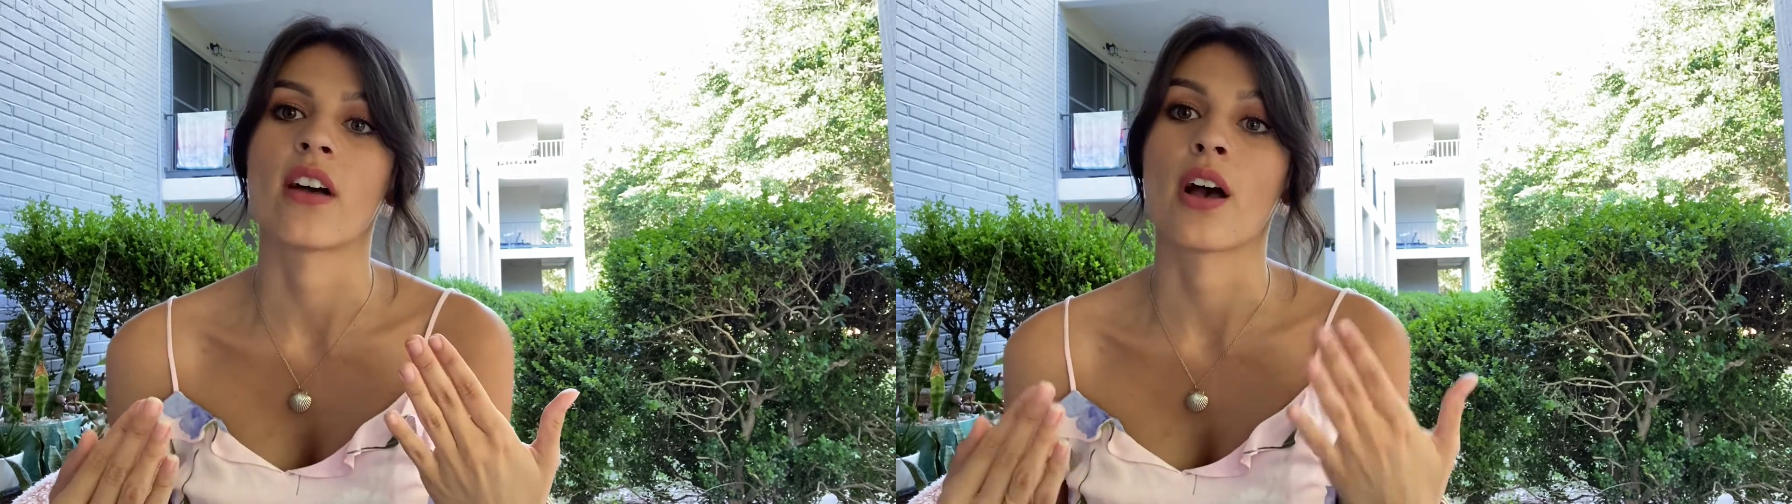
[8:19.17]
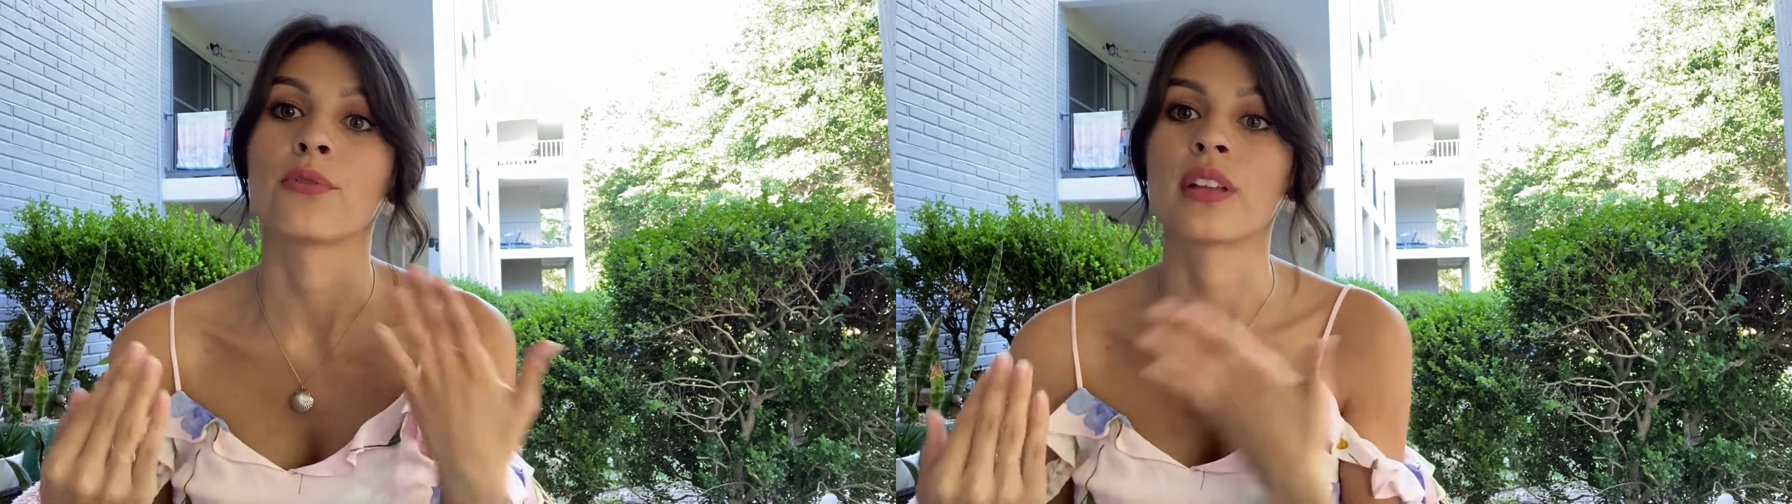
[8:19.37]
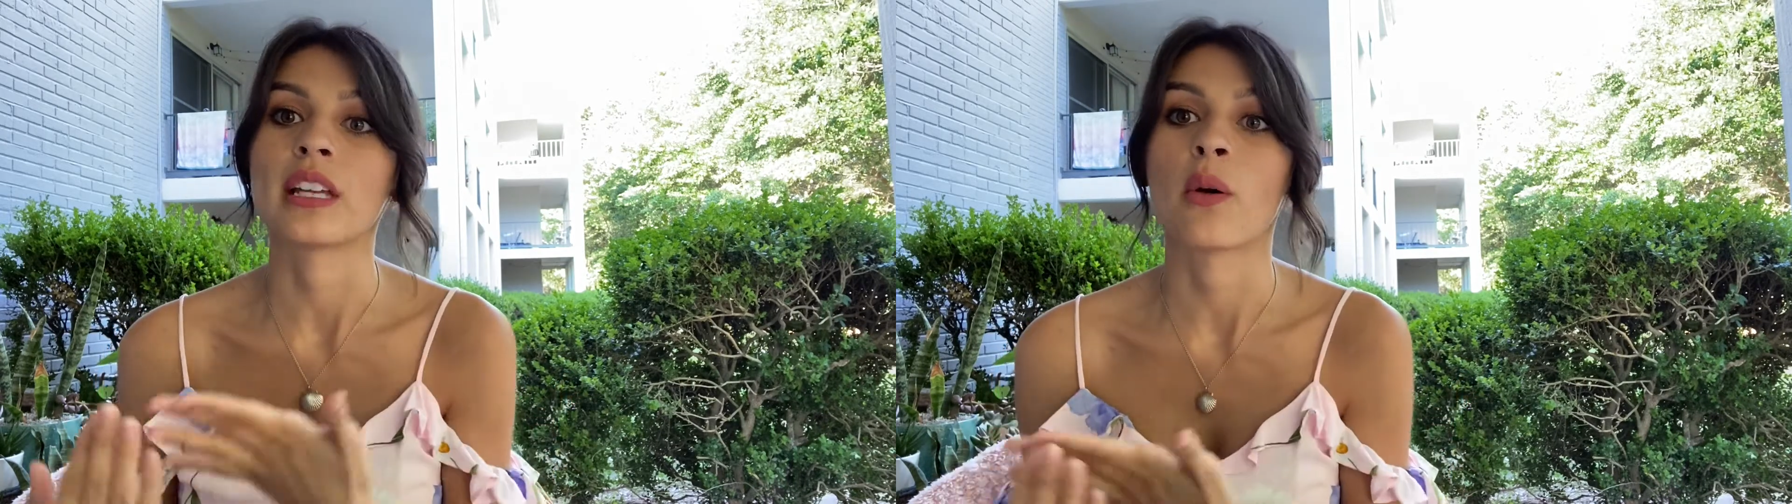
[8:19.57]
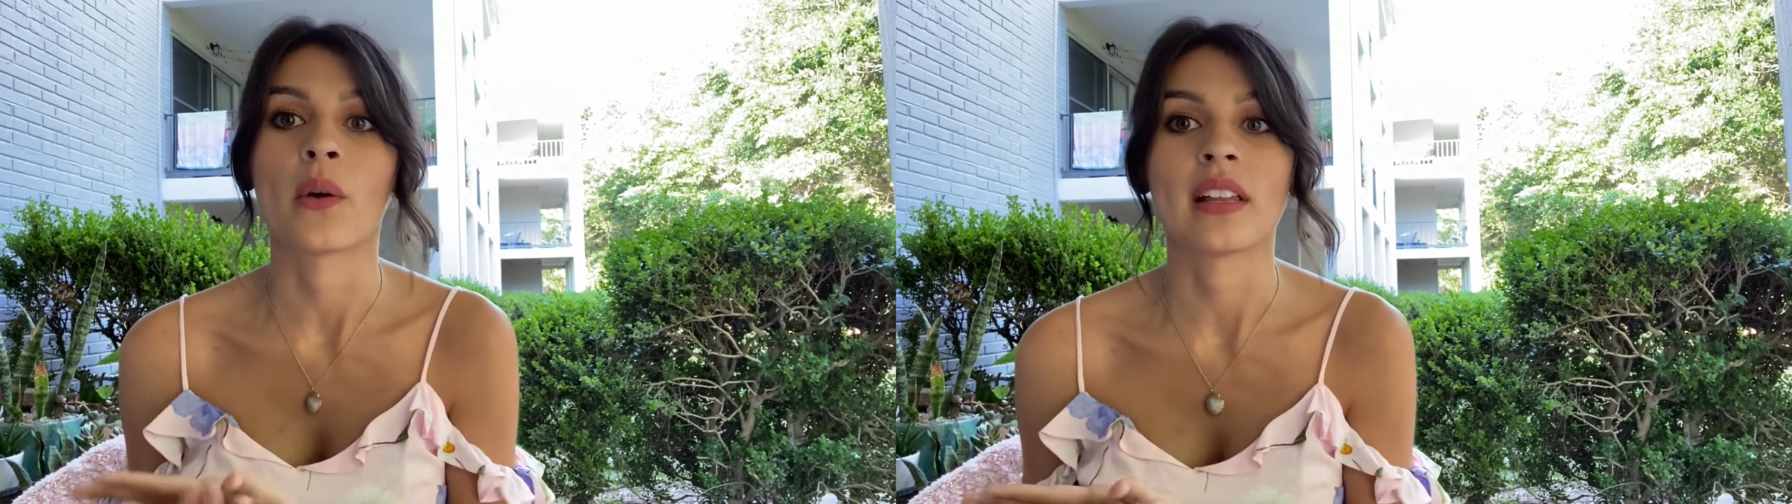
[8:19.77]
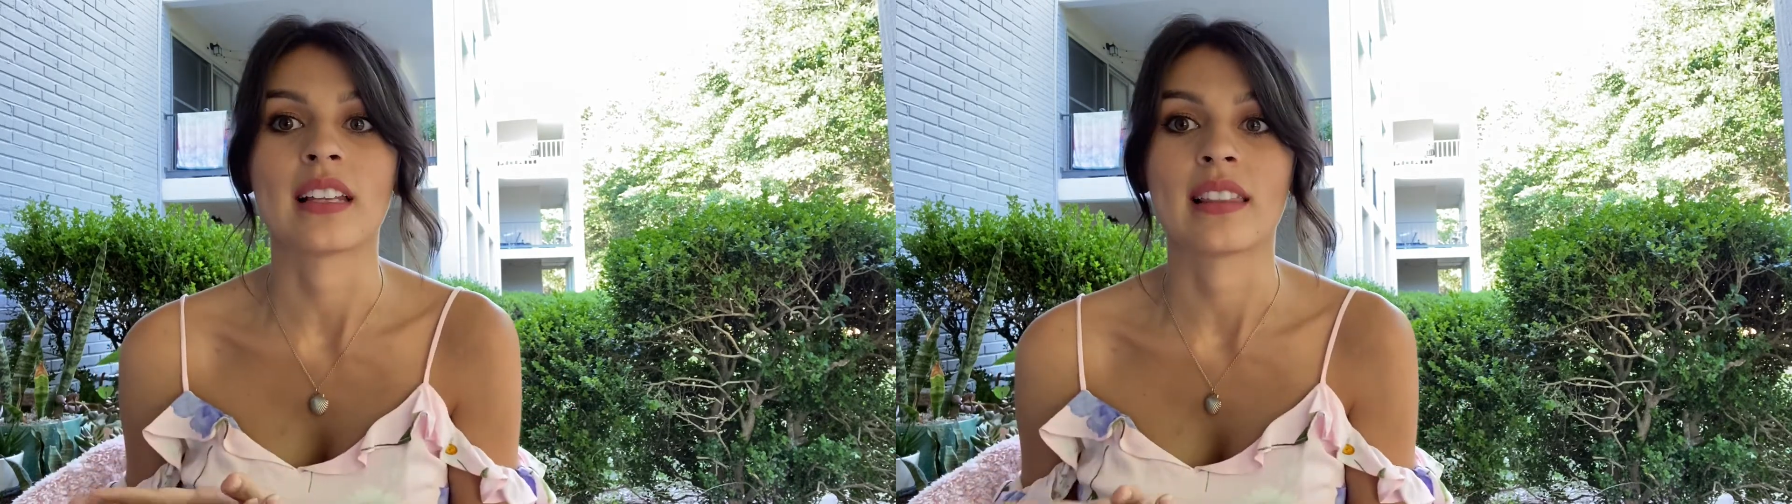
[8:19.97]
a really
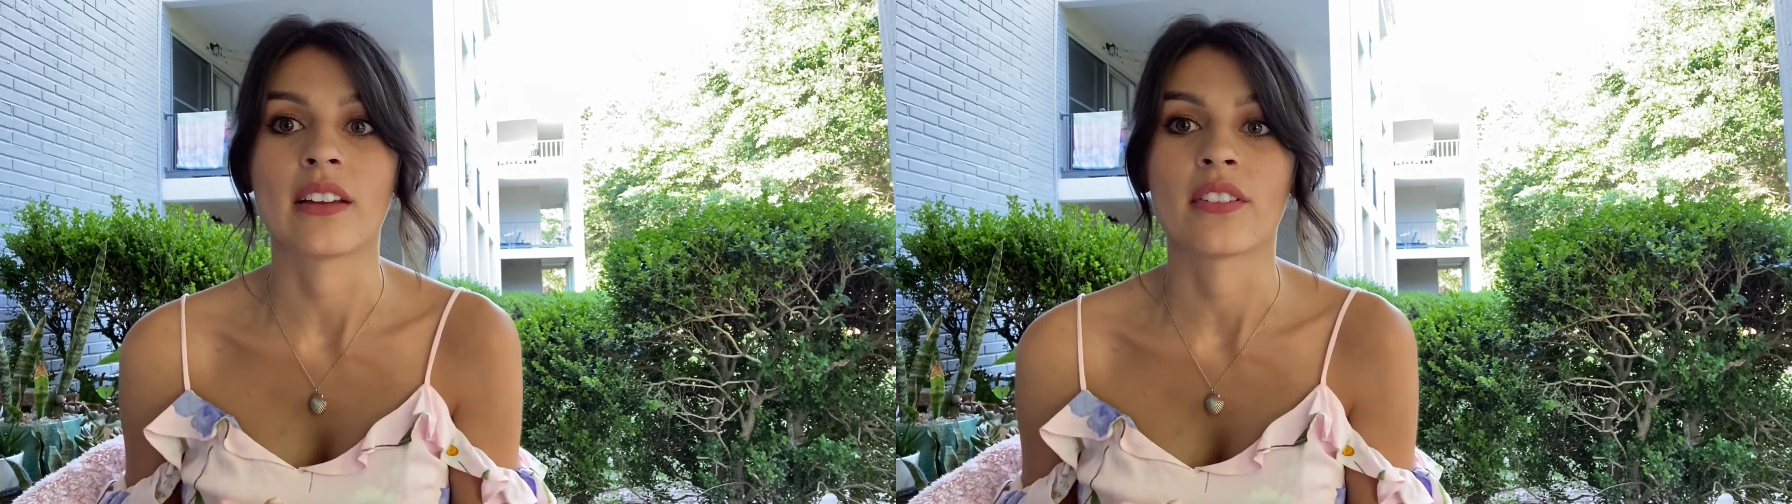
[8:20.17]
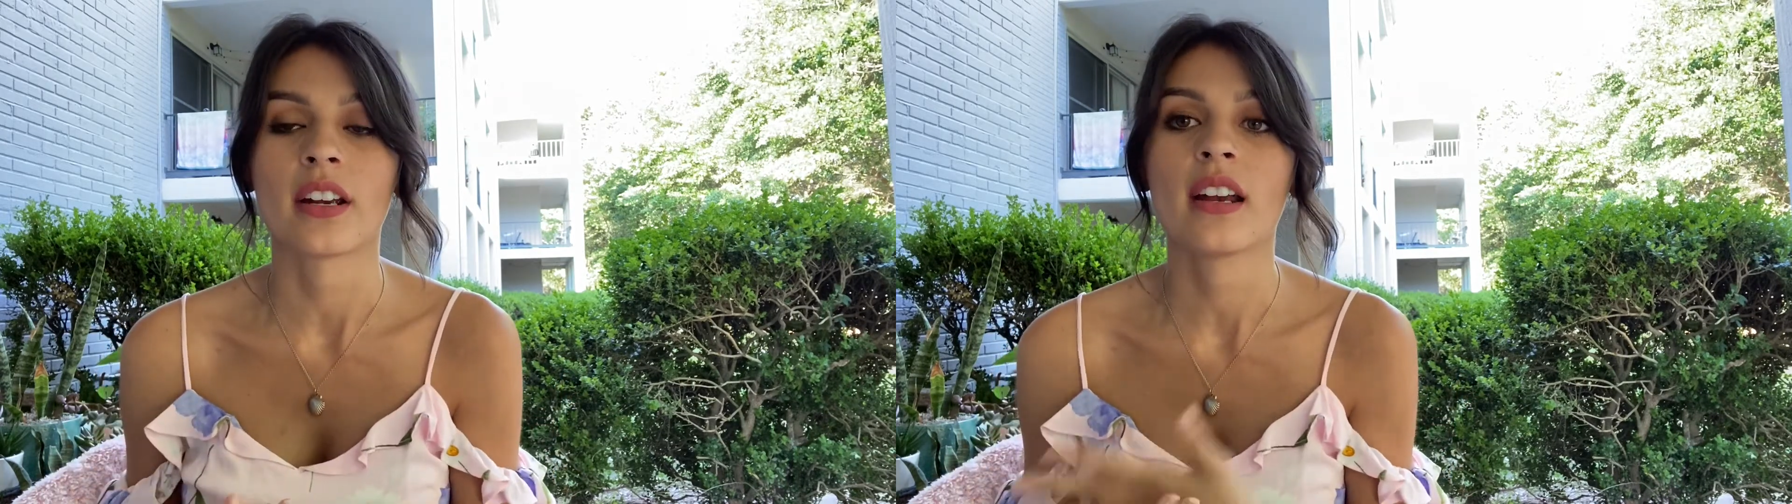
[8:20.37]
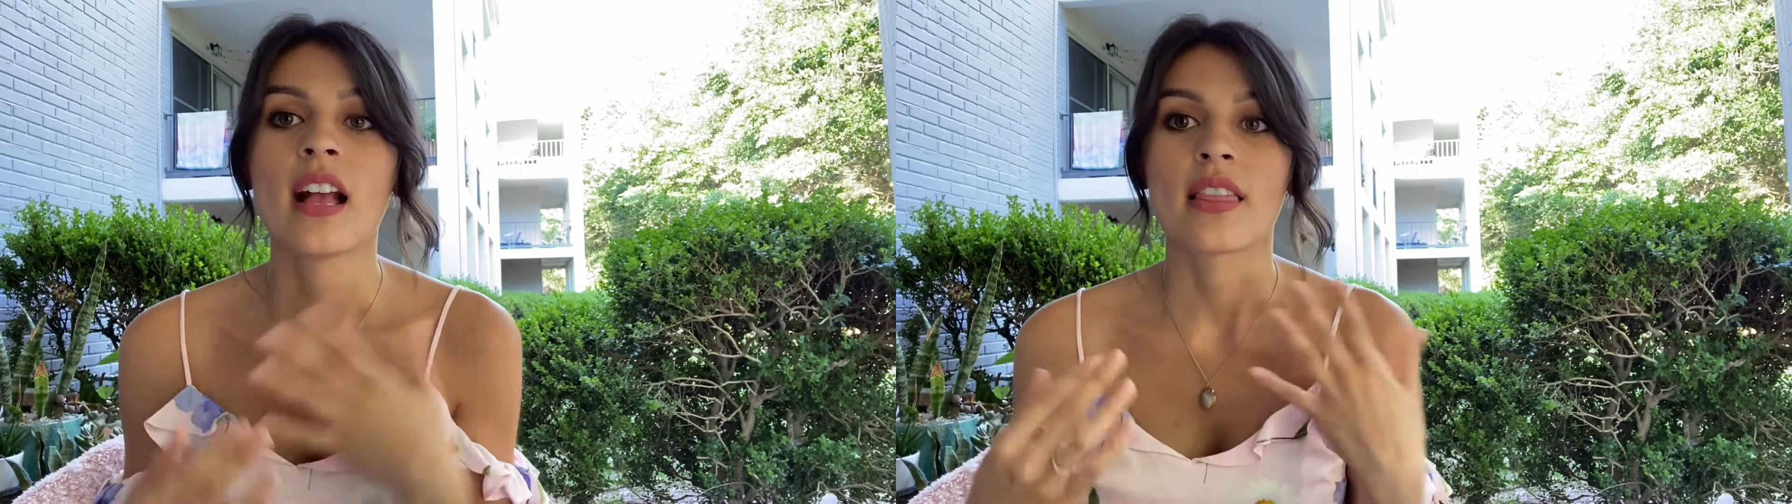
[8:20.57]
oily liver